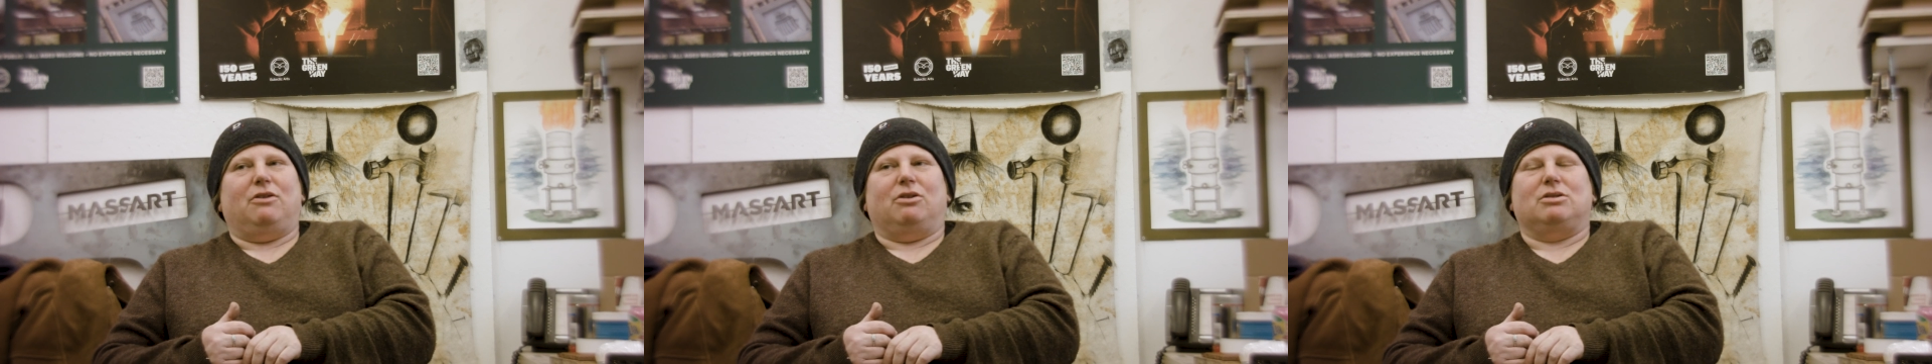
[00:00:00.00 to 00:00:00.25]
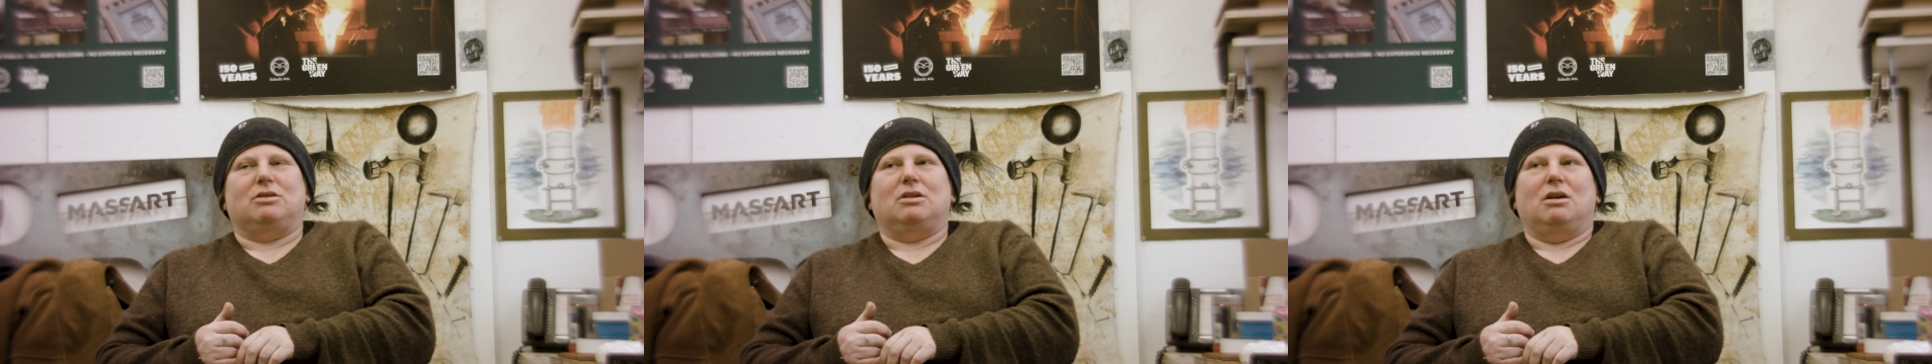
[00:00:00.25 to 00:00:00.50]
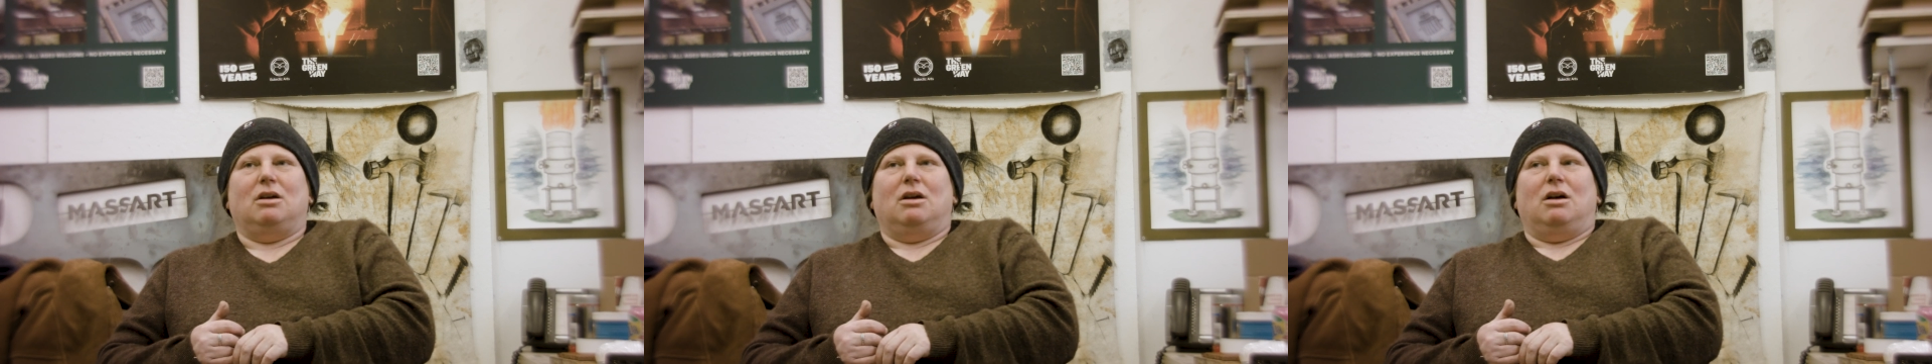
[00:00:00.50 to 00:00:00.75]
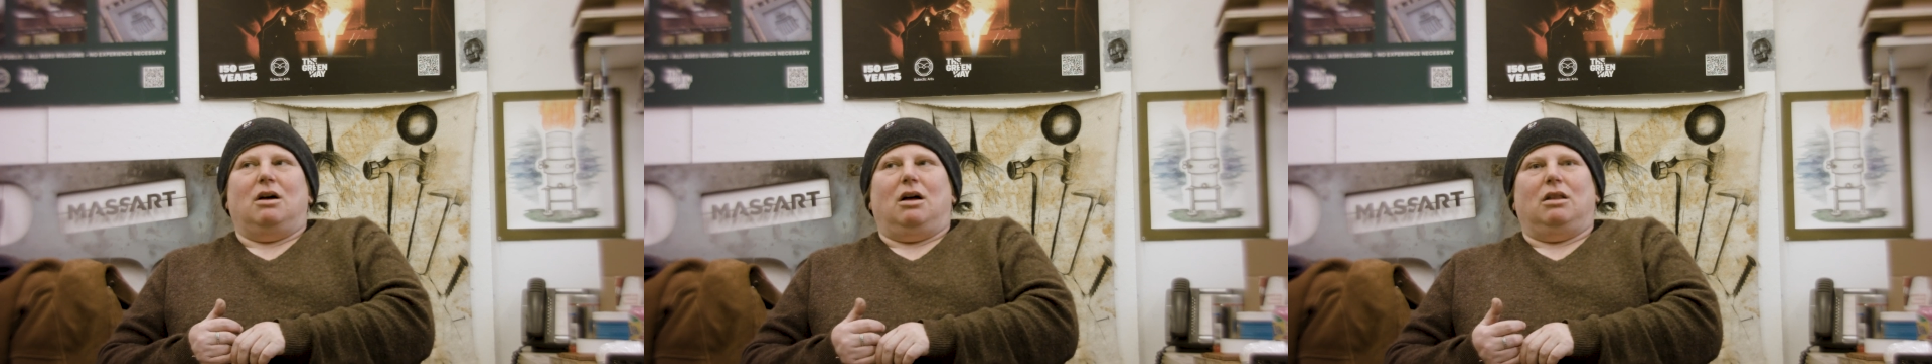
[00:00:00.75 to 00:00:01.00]
There's
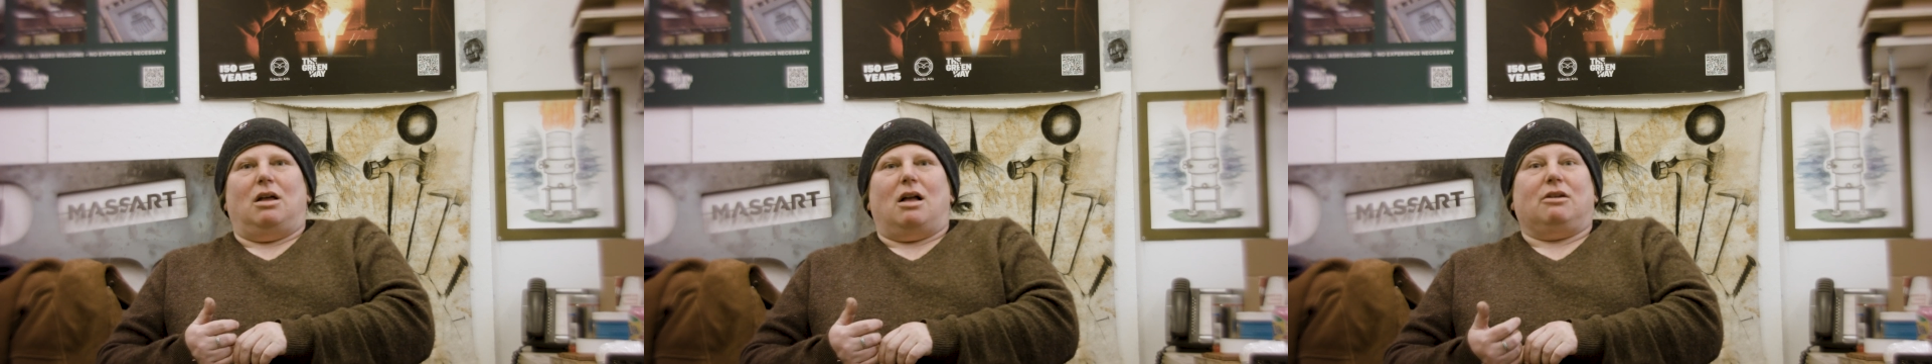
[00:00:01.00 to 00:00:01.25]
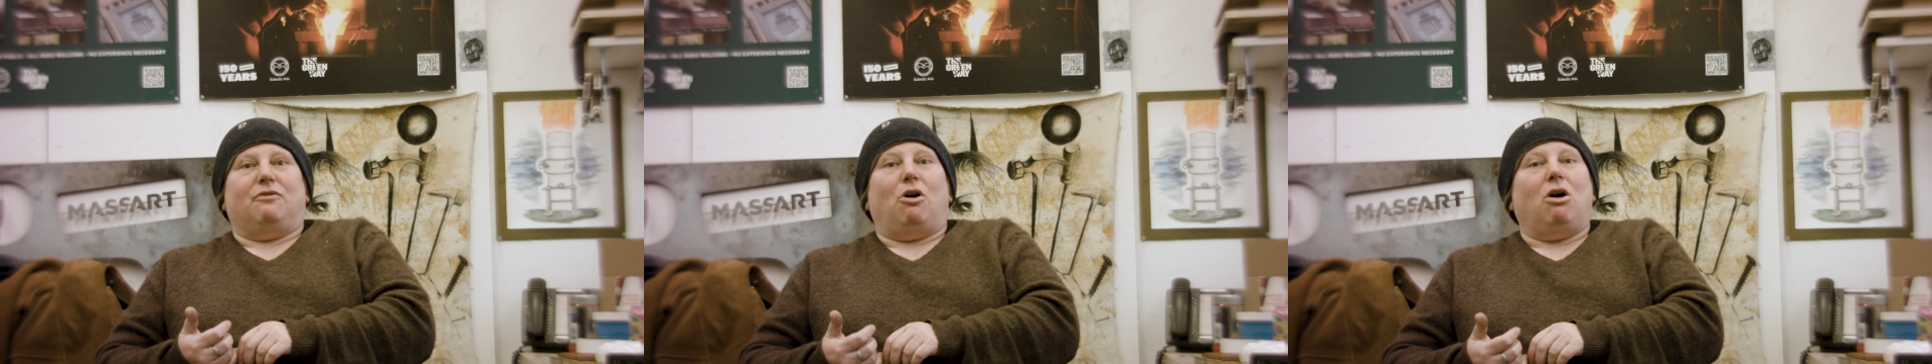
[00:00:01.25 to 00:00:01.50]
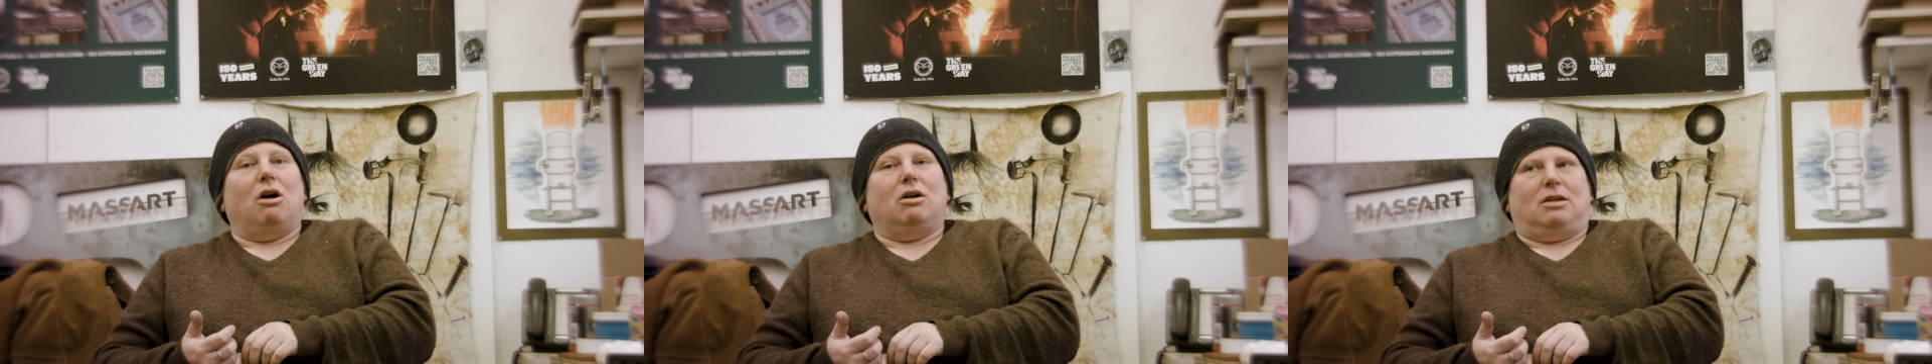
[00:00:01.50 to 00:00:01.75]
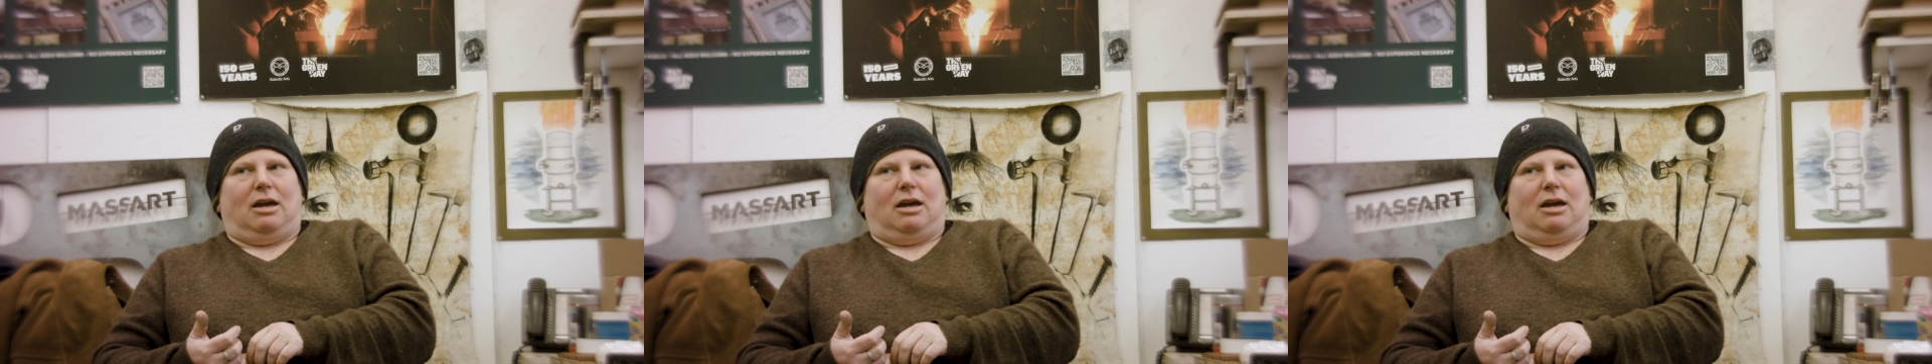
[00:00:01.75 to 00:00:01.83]
a lot of hard,